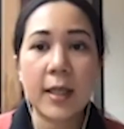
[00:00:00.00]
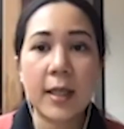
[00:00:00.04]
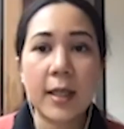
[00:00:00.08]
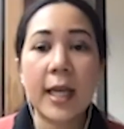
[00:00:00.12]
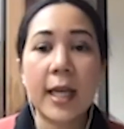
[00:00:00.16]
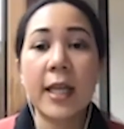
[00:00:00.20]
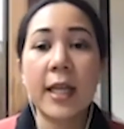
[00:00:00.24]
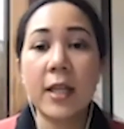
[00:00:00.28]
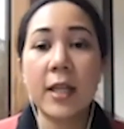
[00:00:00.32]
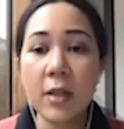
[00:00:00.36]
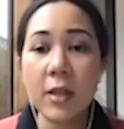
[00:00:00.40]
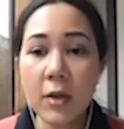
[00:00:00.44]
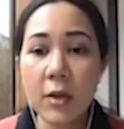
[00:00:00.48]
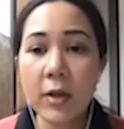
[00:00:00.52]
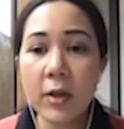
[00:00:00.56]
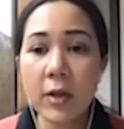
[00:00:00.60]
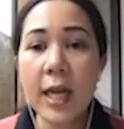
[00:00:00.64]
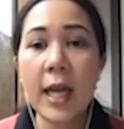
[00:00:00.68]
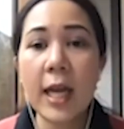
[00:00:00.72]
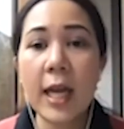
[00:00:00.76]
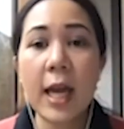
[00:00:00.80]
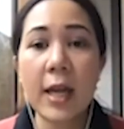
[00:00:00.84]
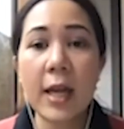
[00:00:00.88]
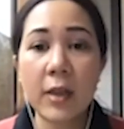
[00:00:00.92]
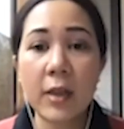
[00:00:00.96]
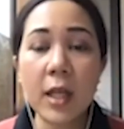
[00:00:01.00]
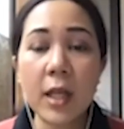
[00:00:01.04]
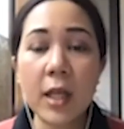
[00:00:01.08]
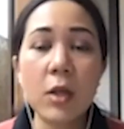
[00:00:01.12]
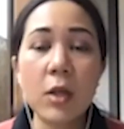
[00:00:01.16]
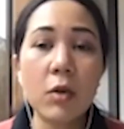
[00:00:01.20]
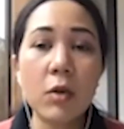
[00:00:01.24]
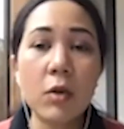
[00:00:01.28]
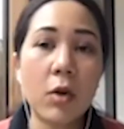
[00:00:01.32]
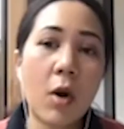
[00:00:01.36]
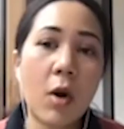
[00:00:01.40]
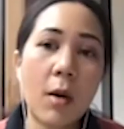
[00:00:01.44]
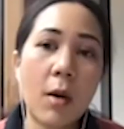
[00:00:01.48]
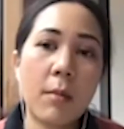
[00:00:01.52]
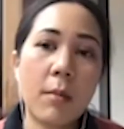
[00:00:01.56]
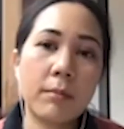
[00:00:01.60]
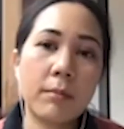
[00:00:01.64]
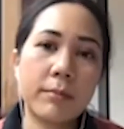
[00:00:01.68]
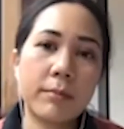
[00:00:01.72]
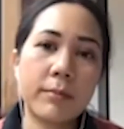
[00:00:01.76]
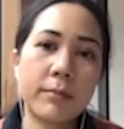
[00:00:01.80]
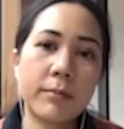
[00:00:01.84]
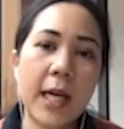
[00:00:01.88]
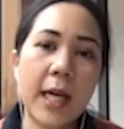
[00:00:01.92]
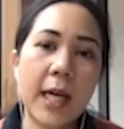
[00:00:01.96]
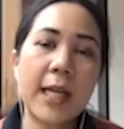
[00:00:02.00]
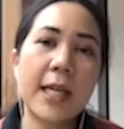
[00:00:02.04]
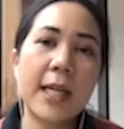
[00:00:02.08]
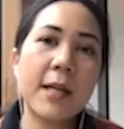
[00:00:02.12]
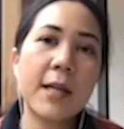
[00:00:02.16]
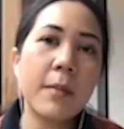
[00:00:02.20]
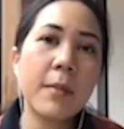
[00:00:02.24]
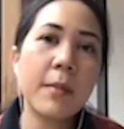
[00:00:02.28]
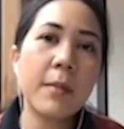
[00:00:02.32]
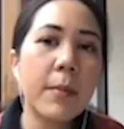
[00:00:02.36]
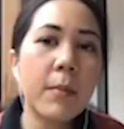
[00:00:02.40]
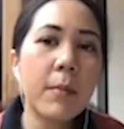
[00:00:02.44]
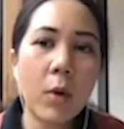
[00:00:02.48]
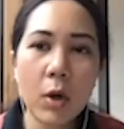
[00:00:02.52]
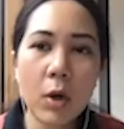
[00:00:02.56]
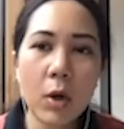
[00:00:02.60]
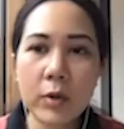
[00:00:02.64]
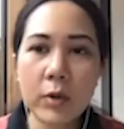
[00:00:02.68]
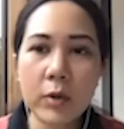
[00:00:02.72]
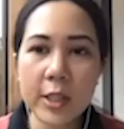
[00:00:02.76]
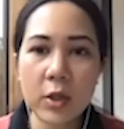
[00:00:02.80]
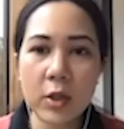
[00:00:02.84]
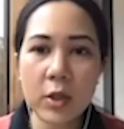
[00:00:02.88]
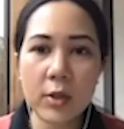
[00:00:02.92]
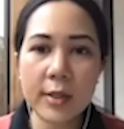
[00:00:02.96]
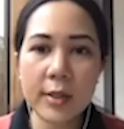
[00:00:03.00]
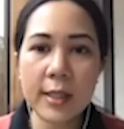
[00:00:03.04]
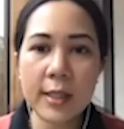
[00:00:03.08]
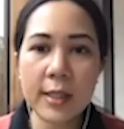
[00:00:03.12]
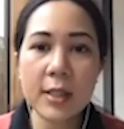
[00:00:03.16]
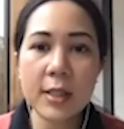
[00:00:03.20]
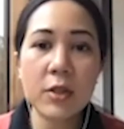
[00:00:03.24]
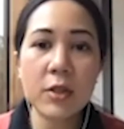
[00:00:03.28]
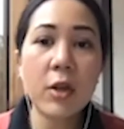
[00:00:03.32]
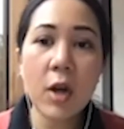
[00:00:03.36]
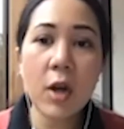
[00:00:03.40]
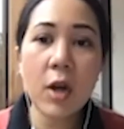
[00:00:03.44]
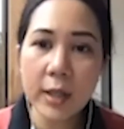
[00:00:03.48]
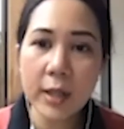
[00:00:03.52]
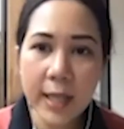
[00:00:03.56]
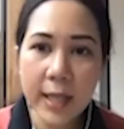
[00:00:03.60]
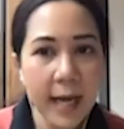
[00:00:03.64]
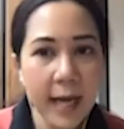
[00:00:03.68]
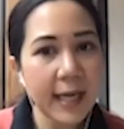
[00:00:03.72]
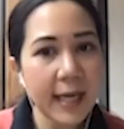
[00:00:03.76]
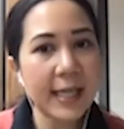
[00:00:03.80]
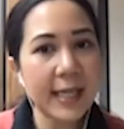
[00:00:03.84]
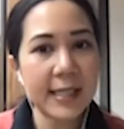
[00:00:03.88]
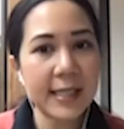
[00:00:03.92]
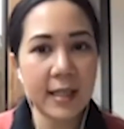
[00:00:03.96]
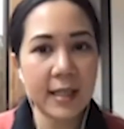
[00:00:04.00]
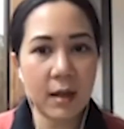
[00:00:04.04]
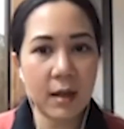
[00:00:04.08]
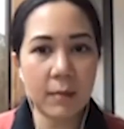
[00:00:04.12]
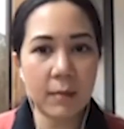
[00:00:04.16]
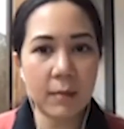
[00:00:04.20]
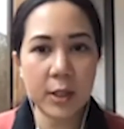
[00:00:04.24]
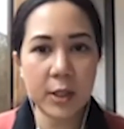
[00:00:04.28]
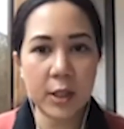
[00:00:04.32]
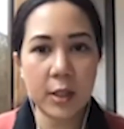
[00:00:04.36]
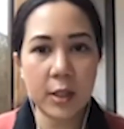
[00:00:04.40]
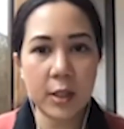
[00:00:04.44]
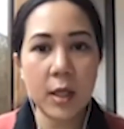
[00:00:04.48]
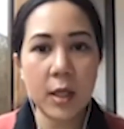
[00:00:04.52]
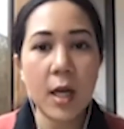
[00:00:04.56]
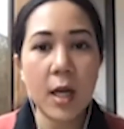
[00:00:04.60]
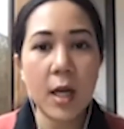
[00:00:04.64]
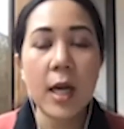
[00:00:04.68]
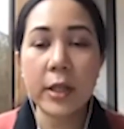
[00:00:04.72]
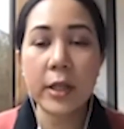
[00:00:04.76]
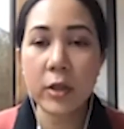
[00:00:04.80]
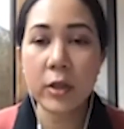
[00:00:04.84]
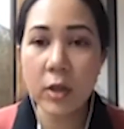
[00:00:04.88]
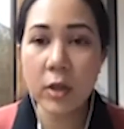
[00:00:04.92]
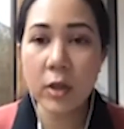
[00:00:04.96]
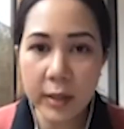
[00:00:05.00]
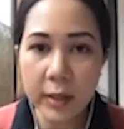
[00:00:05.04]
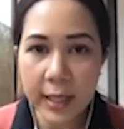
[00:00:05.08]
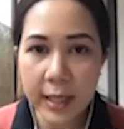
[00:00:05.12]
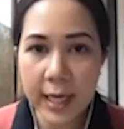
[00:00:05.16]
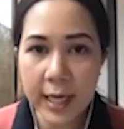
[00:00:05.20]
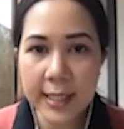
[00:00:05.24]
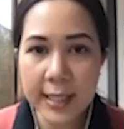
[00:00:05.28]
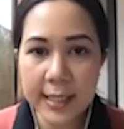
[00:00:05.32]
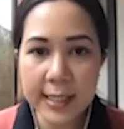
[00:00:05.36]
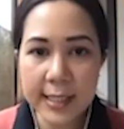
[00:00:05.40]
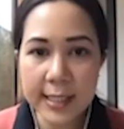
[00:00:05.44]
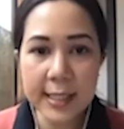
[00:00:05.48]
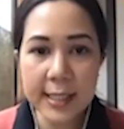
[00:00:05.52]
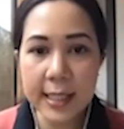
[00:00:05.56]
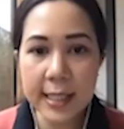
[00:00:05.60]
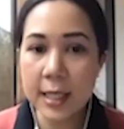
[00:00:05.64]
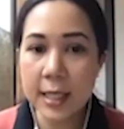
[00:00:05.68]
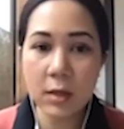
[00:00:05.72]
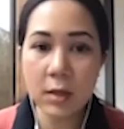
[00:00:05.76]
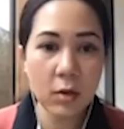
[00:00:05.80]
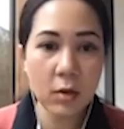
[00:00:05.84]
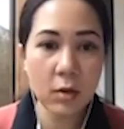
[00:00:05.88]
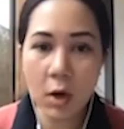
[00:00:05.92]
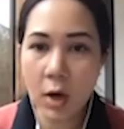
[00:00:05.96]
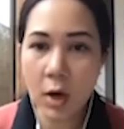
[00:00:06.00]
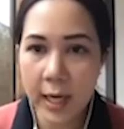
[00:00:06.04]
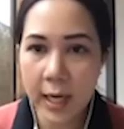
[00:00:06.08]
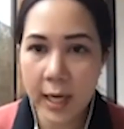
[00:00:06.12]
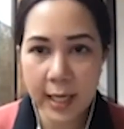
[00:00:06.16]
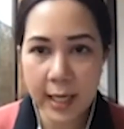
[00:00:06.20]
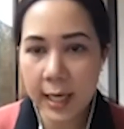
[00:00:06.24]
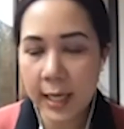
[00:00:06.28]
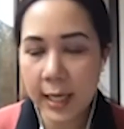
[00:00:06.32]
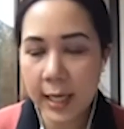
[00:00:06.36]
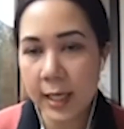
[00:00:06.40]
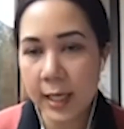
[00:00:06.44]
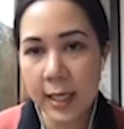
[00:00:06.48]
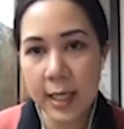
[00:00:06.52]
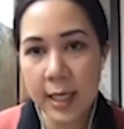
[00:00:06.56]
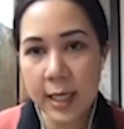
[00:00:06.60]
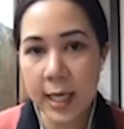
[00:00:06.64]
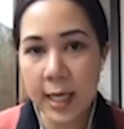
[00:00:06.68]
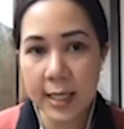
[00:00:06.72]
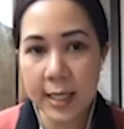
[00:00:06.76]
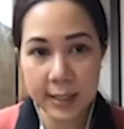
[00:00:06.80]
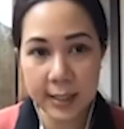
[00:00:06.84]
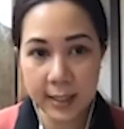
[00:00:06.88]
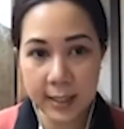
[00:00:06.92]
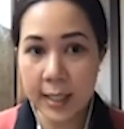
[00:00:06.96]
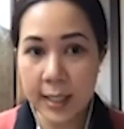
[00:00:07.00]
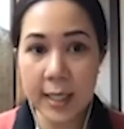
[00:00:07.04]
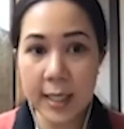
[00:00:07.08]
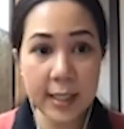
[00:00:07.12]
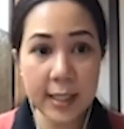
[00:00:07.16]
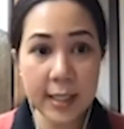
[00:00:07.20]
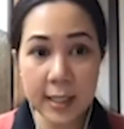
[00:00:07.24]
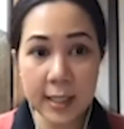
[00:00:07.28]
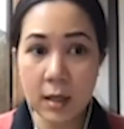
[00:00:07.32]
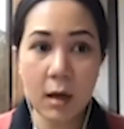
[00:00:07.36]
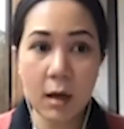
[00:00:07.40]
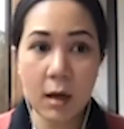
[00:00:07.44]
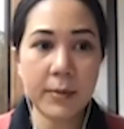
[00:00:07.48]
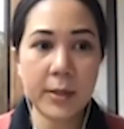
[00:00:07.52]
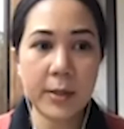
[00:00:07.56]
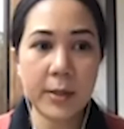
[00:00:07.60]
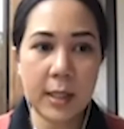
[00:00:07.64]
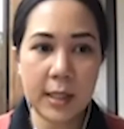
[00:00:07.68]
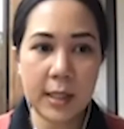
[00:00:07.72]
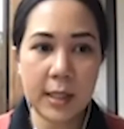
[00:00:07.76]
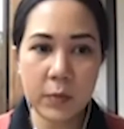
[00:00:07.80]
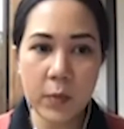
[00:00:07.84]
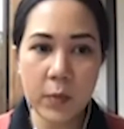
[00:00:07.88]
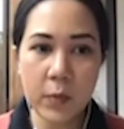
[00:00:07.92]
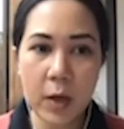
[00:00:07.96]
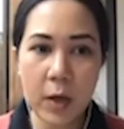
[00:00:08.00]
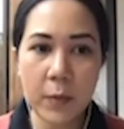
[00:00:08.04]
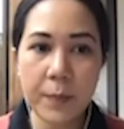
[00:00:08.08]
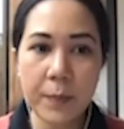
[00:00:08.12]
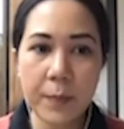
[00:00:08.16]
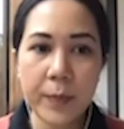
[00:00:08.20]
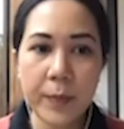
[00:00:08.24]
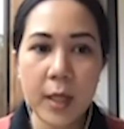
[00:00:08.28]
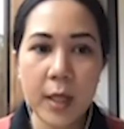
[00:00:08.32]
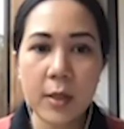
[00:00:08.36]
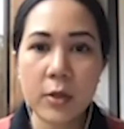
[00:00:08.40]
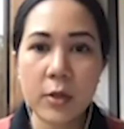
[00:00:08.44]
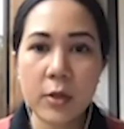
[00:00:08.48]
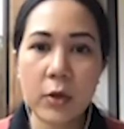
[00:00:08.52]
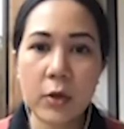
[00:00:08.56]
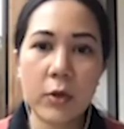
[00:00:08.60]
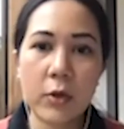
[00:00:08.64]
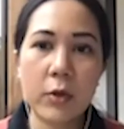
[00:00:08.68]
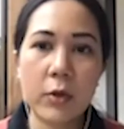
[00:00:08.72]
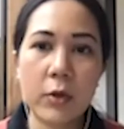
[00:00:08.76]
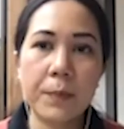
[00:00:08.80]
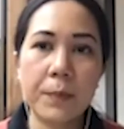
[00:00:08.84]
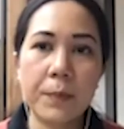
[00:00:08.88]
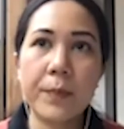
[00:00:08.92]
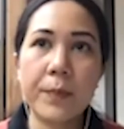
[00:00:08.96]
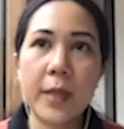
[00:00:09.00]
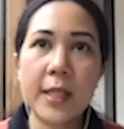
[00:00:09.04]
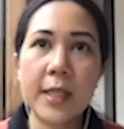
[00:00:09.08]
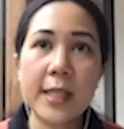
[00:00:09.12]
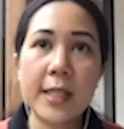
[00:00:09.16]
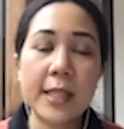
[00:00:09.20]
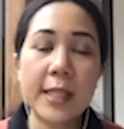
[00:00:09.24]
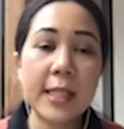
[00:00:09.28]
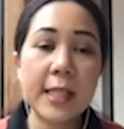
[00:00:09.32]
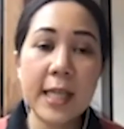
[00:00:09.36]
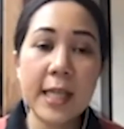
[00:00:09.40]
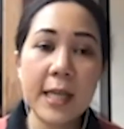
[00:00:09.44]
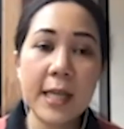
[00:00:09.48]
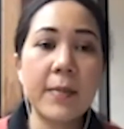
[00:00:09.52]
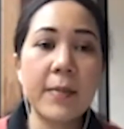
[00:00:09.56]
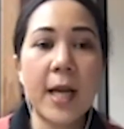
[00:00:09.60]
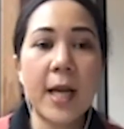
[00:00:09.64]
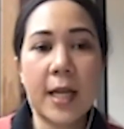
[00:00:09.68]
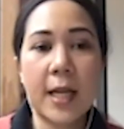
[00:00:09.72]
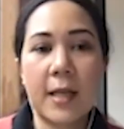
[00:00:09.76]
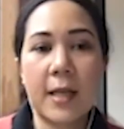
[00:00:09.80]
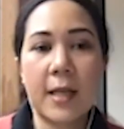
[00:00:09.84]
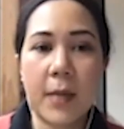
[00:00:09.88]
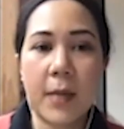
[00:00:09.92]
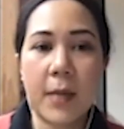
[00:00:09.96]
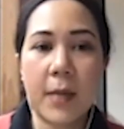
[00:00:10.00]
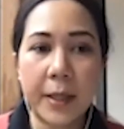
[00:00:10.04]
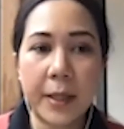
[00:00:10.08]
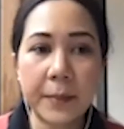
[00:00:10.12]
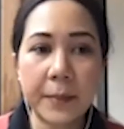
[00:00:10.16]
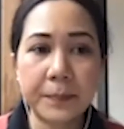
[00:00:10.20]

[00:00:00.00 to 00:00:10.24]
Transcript: In the UK, I think you got a little bit more resources, you got that as an option. you got the agency, you got IAE as, a, as an option as well. So just keep that in mind.